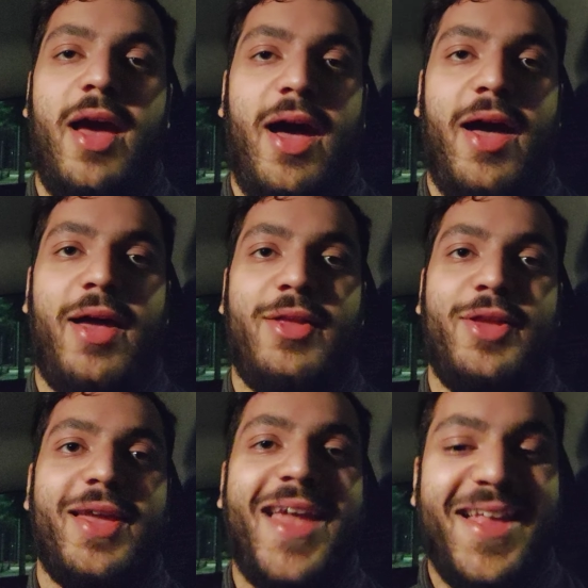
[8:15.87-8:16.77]
And
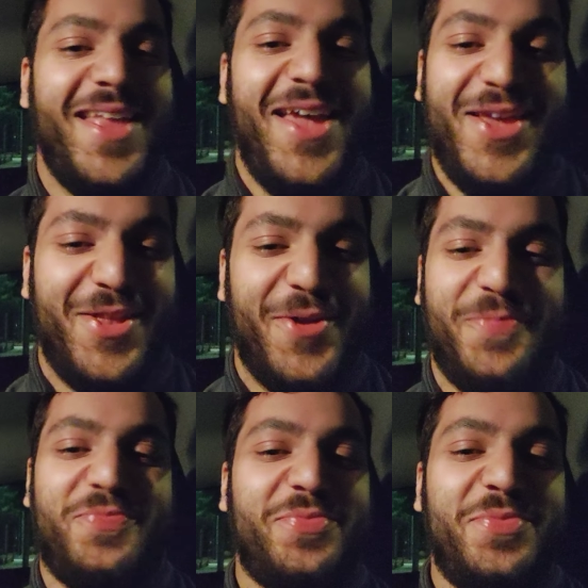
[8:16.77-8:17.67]
again,
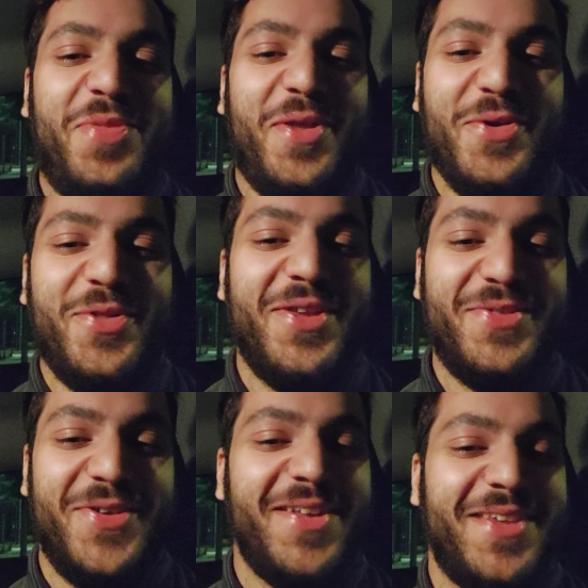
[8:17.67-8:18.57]
all these
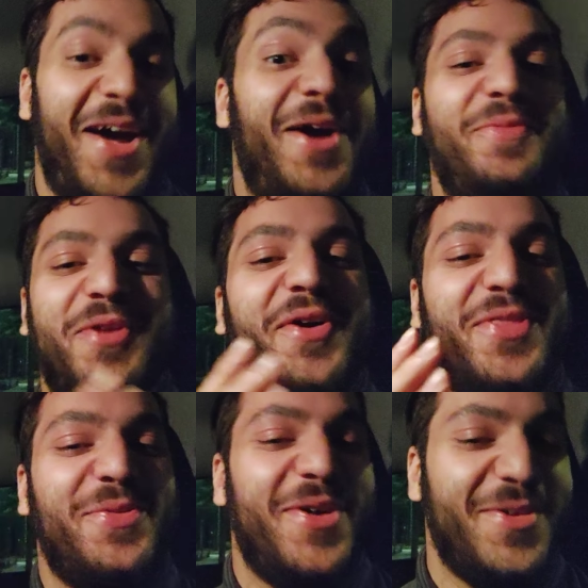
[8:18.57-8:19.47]
fields, I'm not
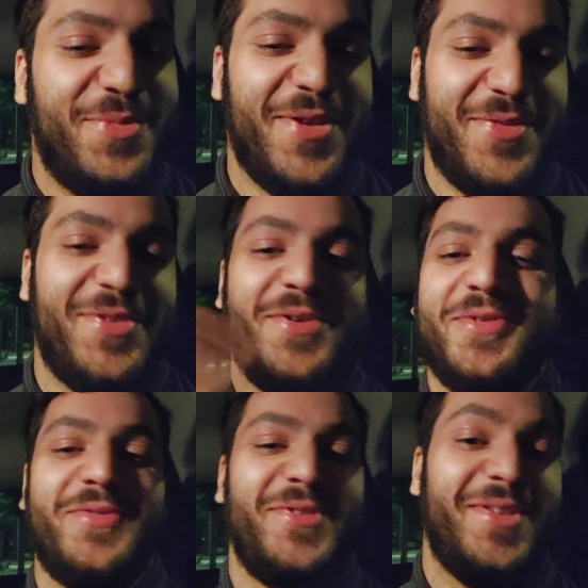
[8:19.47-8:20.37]
the world's best
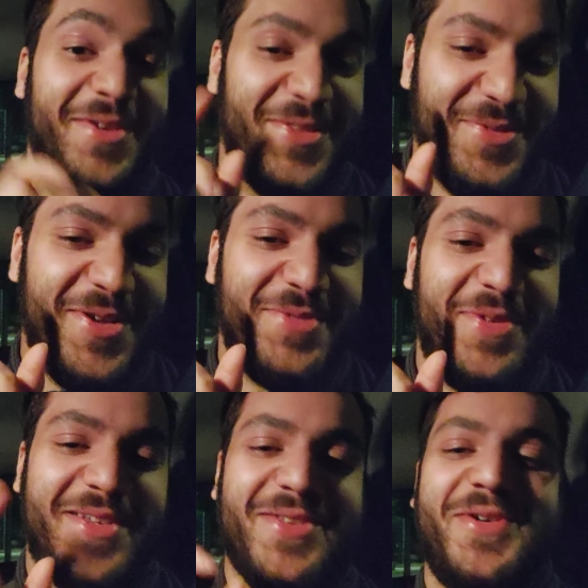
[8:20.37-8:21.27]
photographer, not the world's
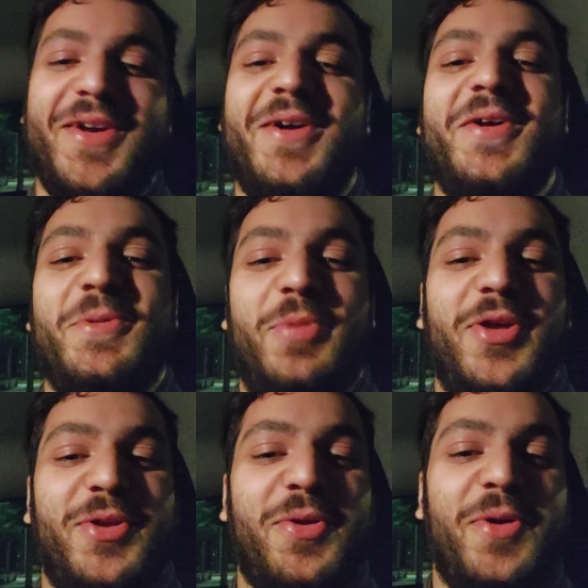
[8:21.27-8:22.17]
best lawyer, but
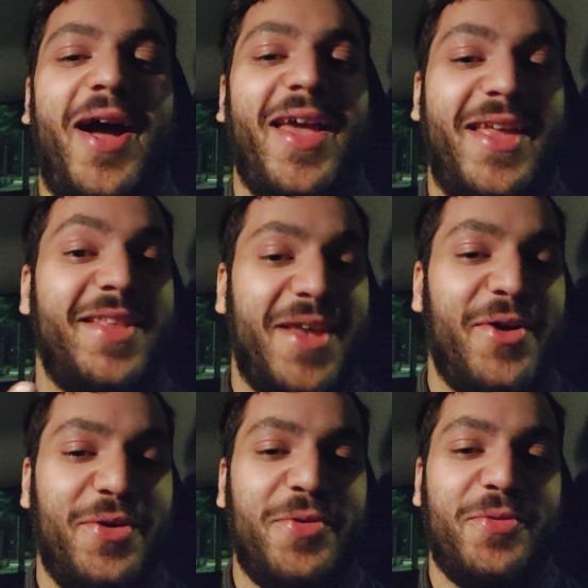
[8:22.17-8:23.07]
I can
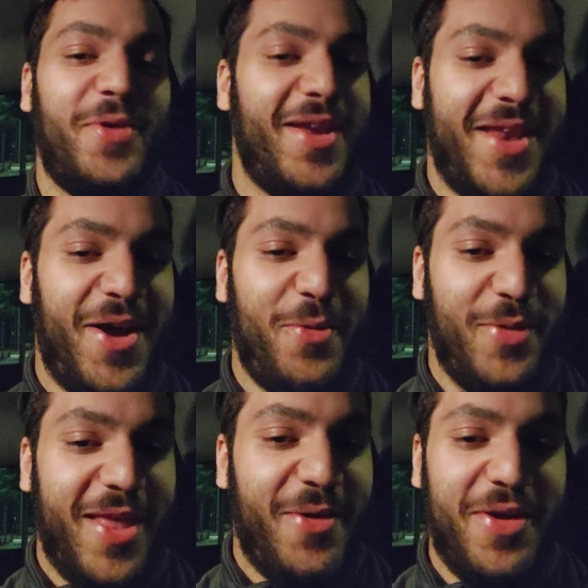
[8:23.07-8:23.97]
tell you right now,
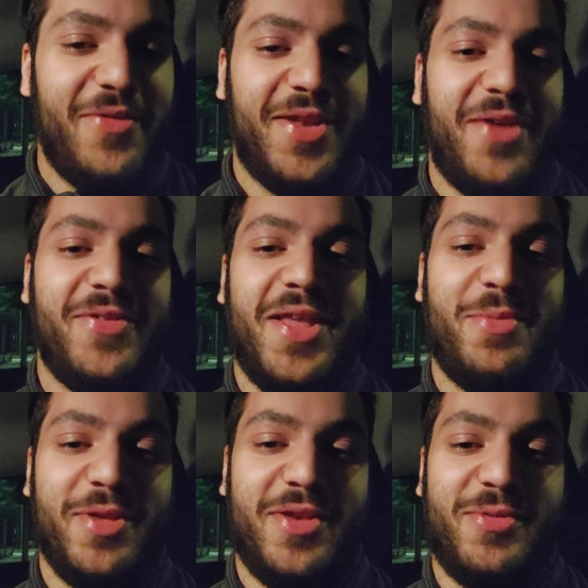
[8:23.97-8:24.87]
without even having that
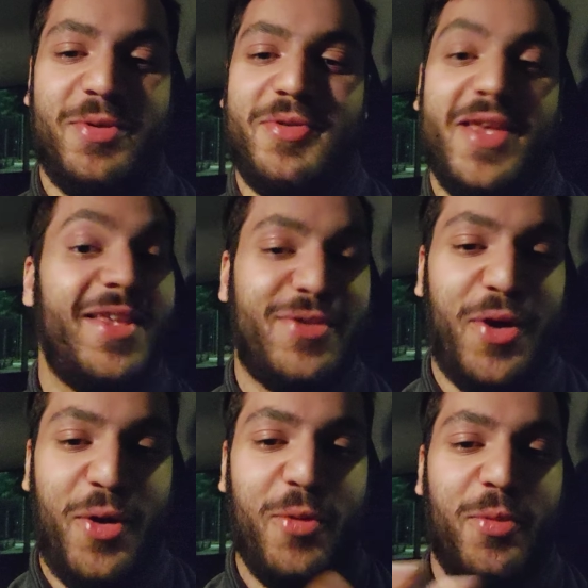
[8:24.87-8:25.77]
much experience, it's a
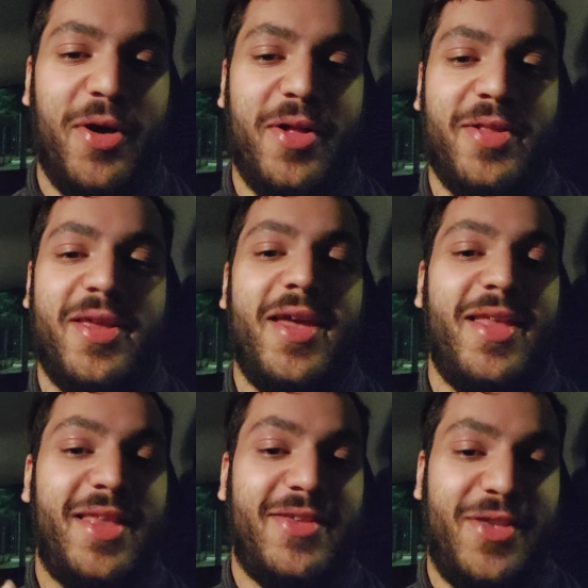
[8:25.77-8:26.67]
whole world
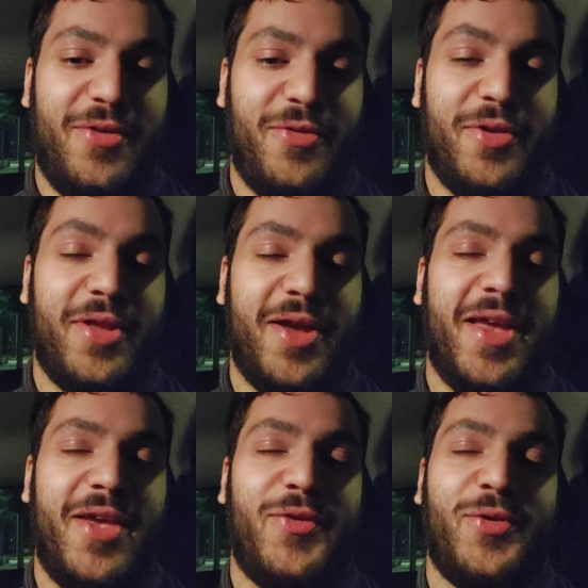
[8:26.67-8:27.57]
that's different,
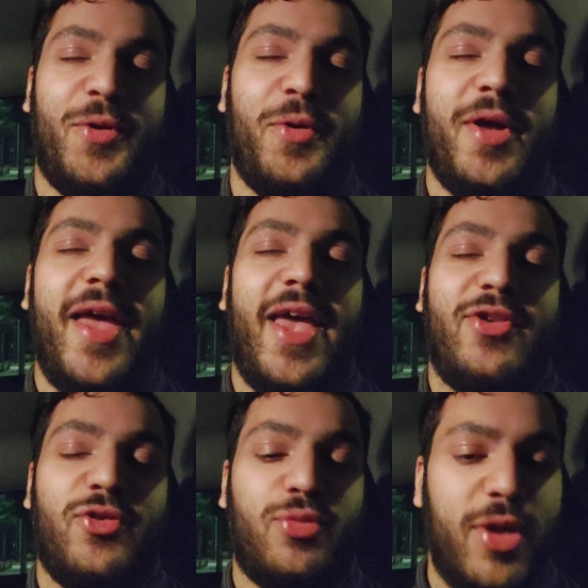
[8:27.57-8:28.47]
okay? So
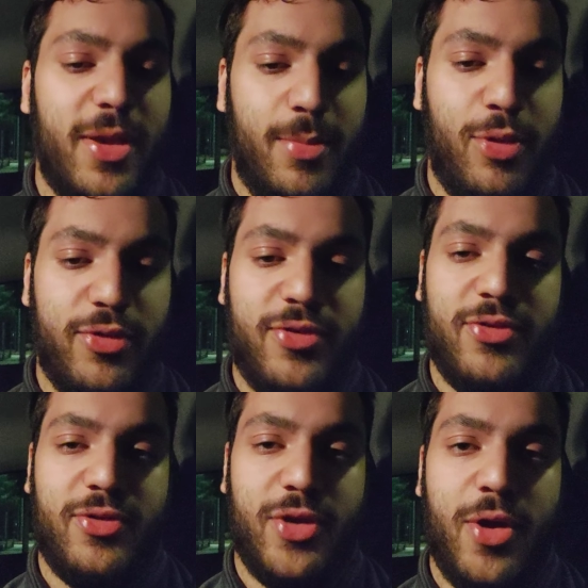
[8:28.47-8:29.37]
it's just really important
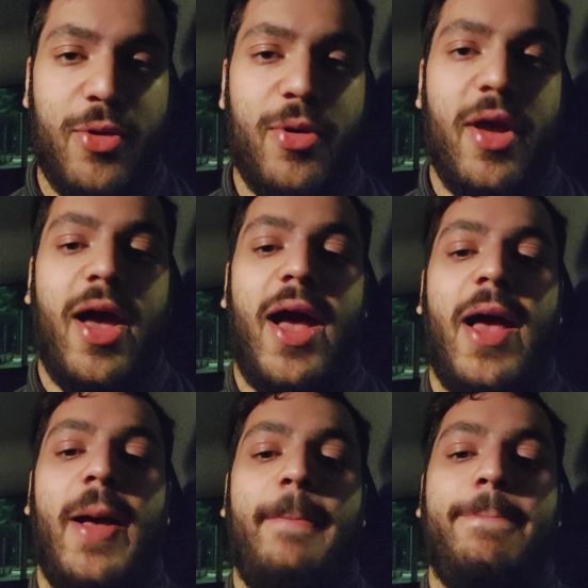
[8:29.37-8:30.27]
to know
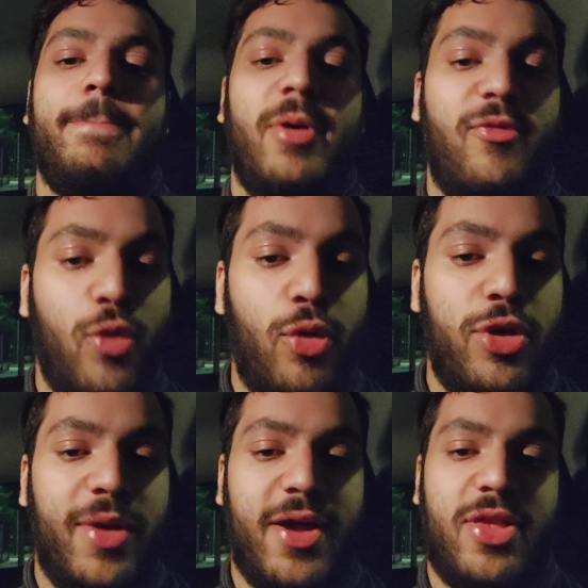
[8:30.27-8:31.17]
before
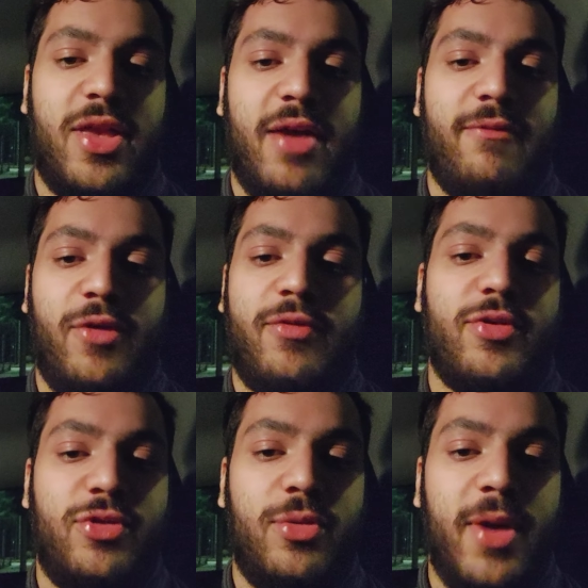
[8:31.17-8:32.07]
you actually get involved,
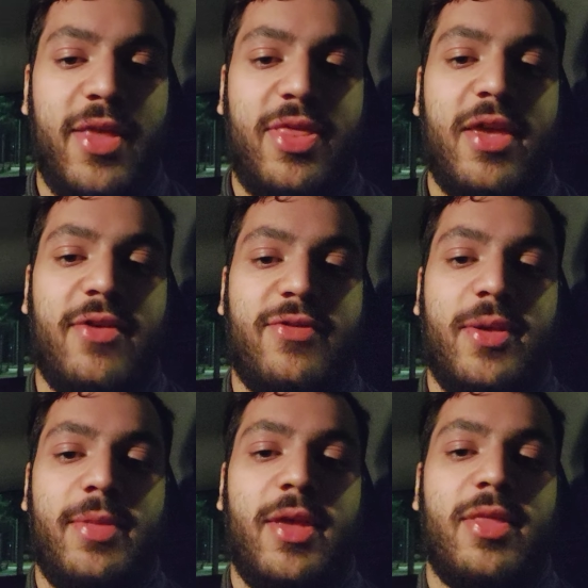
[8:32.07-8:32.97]
because you might think of
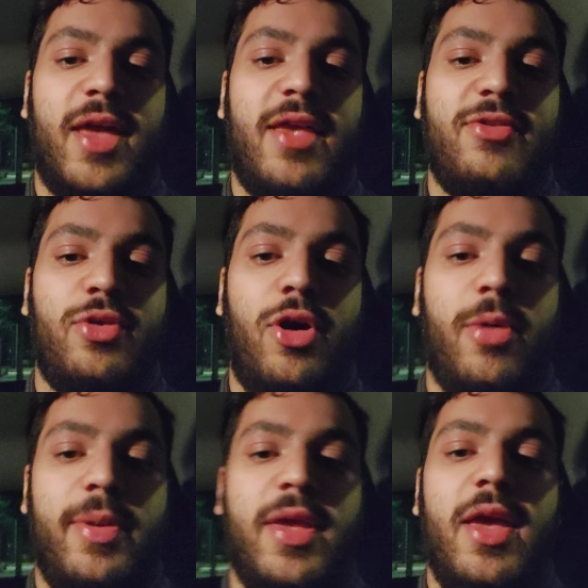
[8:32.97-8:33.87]
something that is your
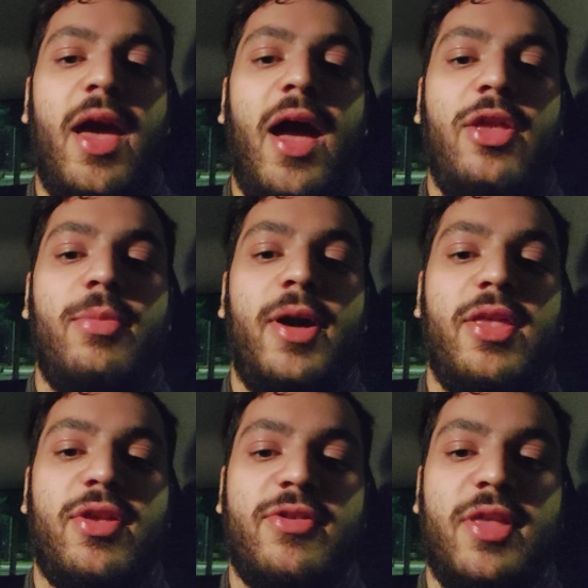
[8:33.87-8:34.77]
hobby and you
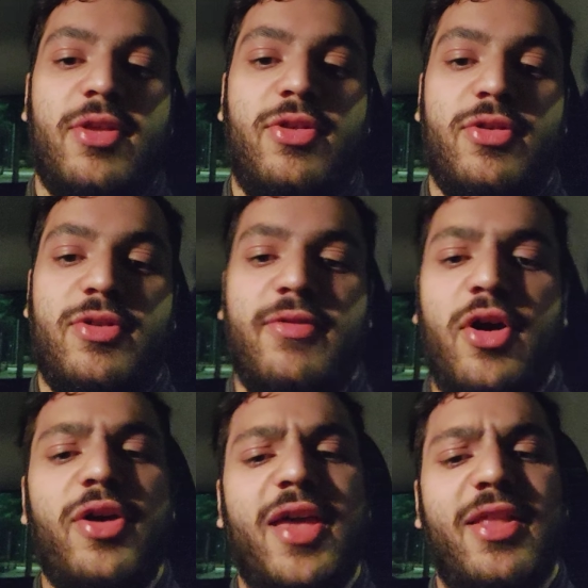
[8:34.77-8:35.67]
might just think to yourself,
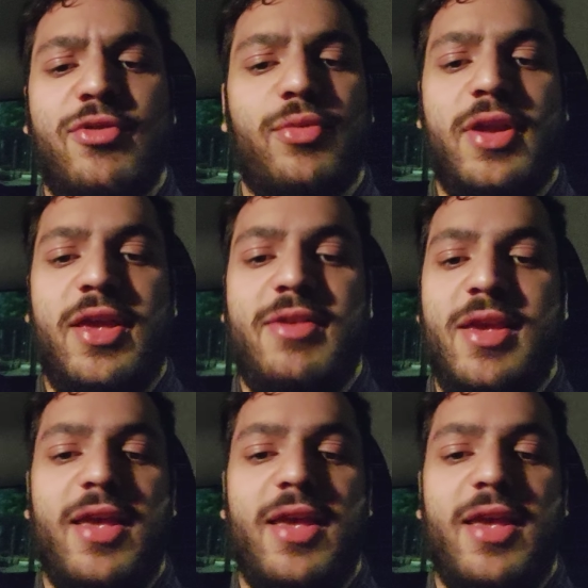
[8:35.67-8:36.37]
oh yeah, that's really easy.